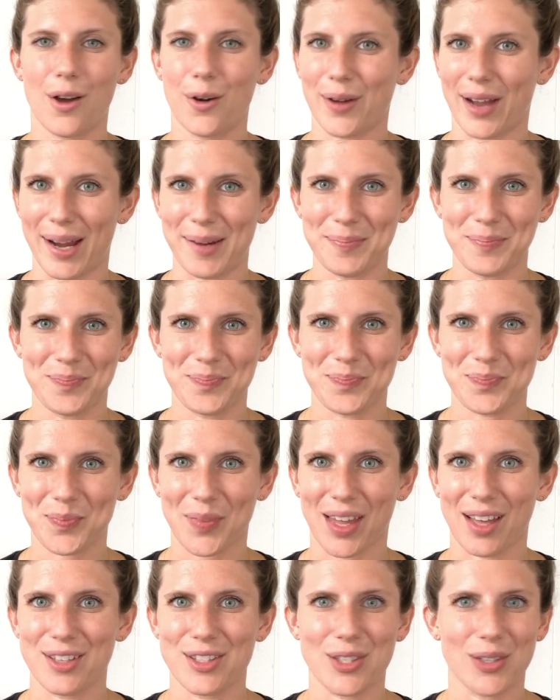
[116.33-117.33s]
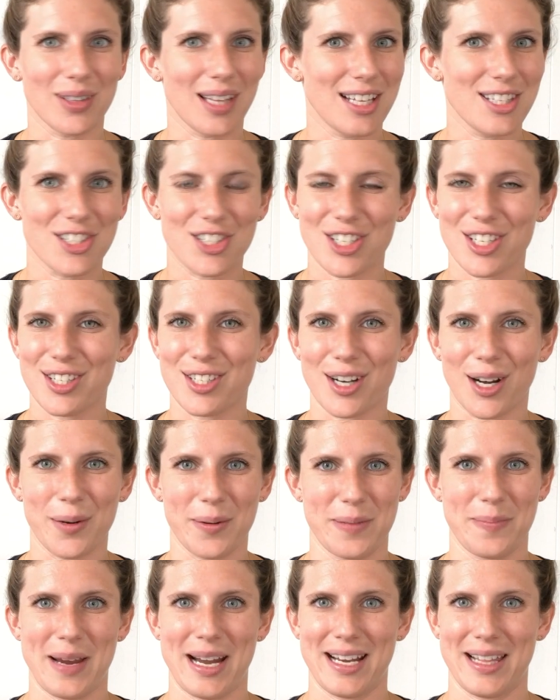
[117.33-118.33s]
Okay, so let's just start
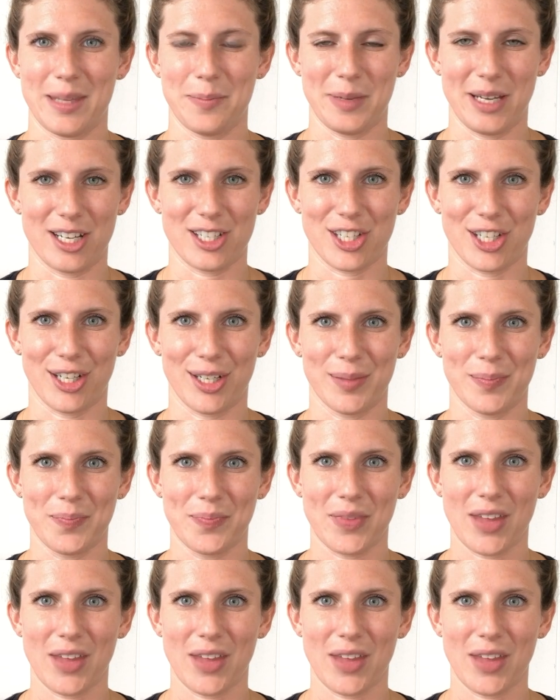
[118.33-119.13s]
with painting the picture.